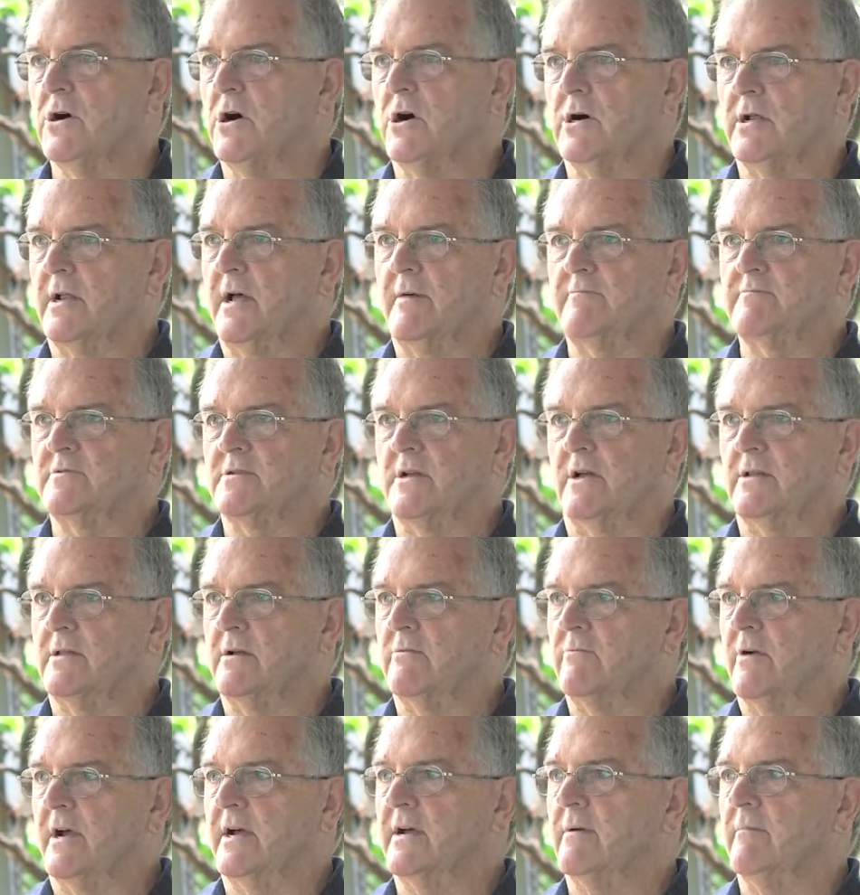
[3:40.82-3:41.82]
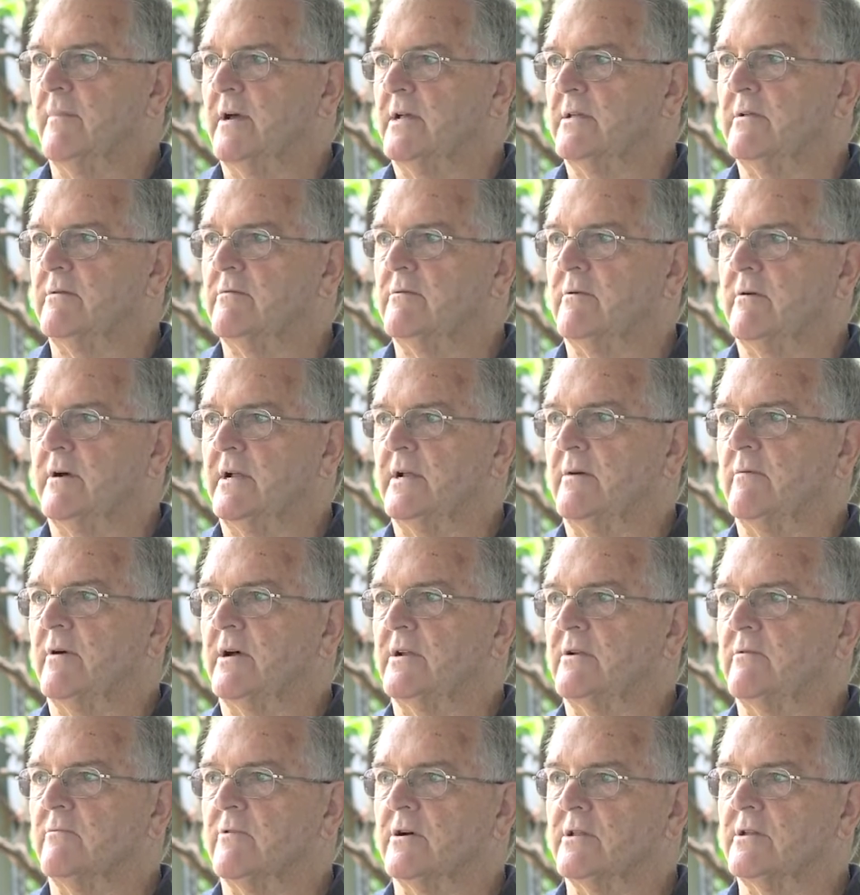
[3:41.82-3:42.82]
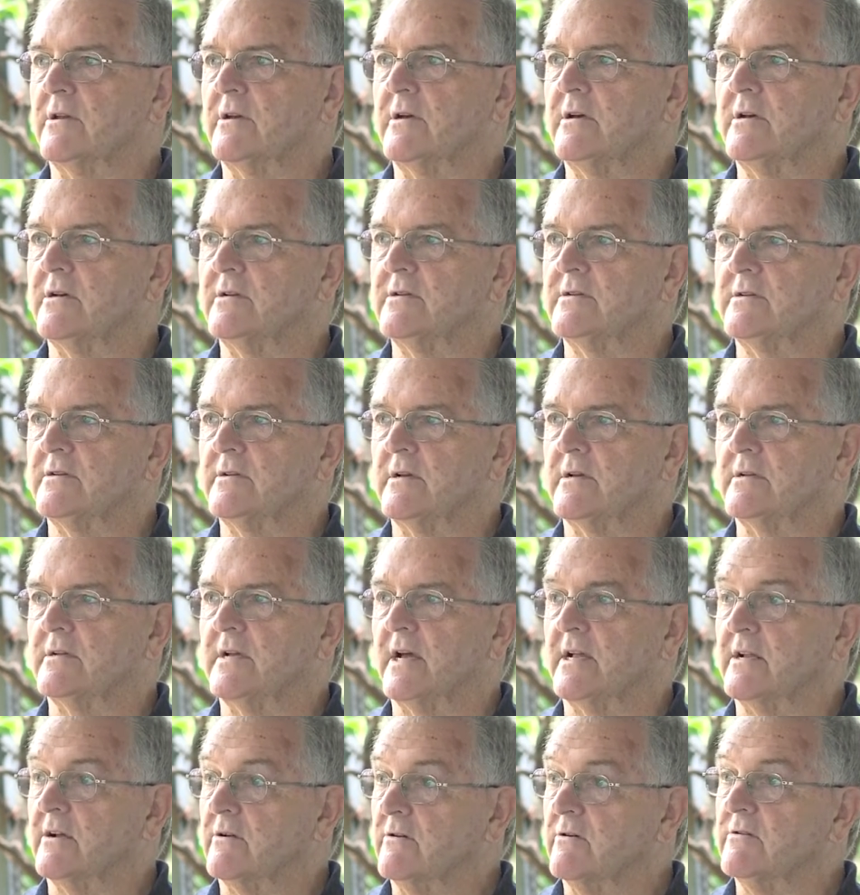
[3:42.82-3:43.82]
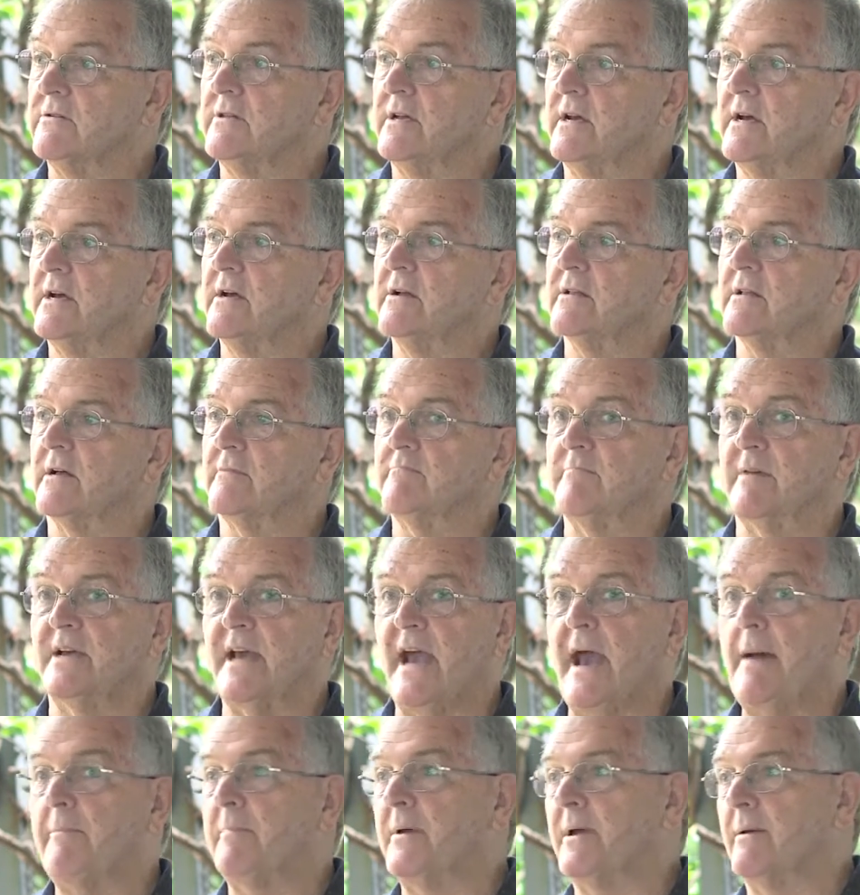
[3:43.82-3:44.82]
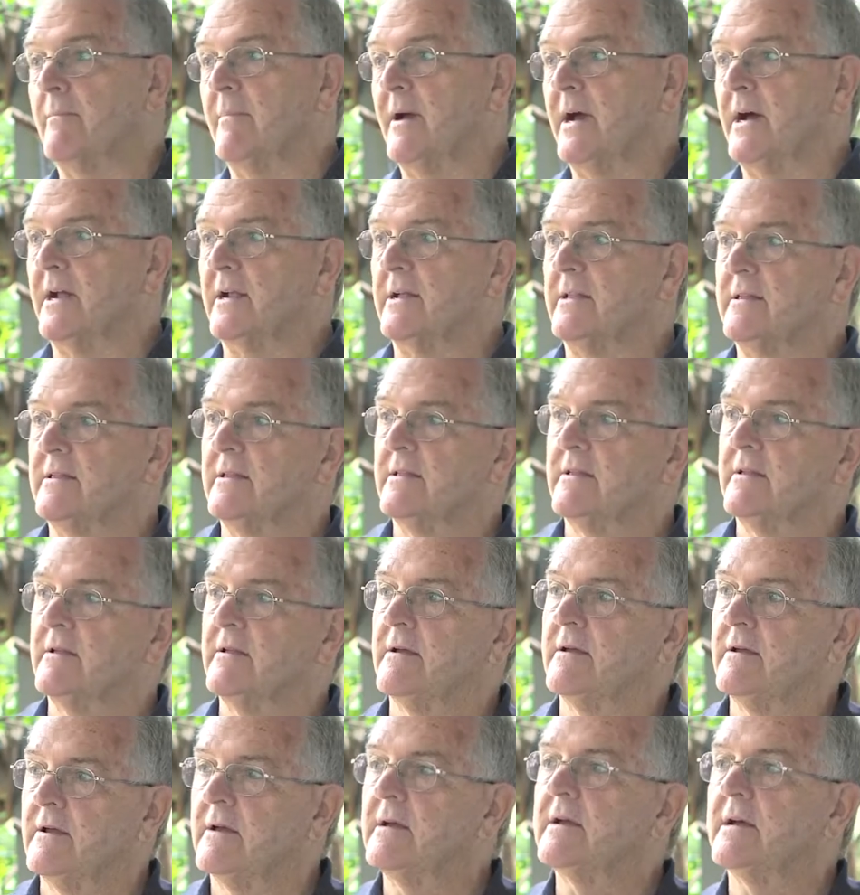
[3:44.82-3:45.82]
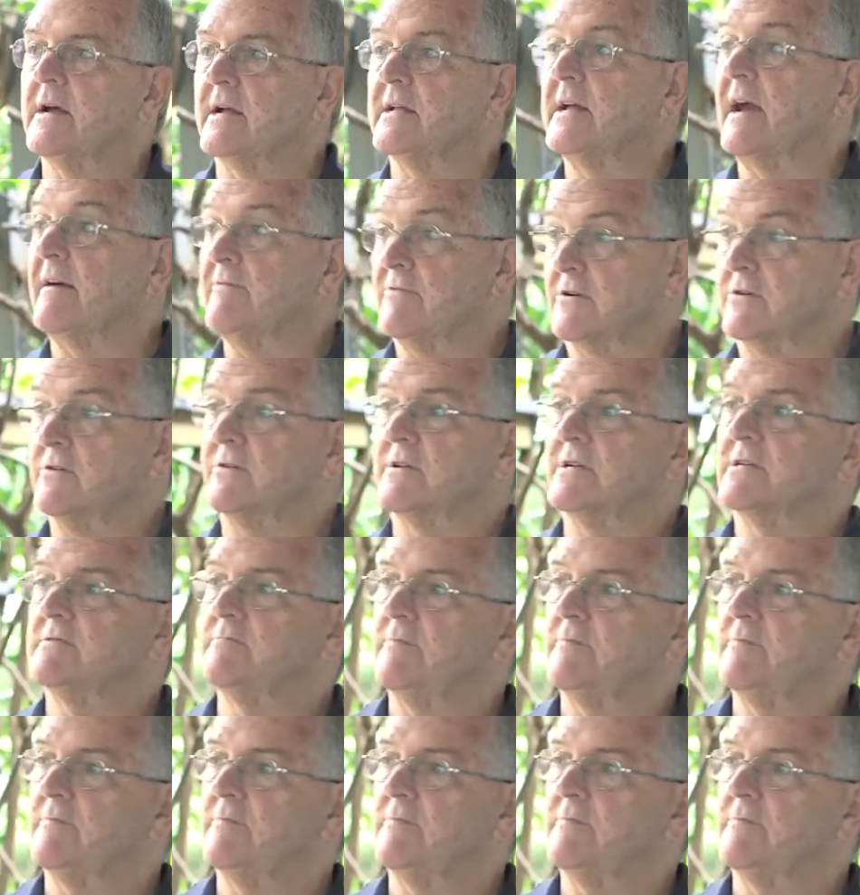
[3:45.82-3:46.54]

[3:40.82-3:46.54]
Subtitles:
I'd absolutely recommend them to anyone who wants to use and get a good deal and be happy about it and have a good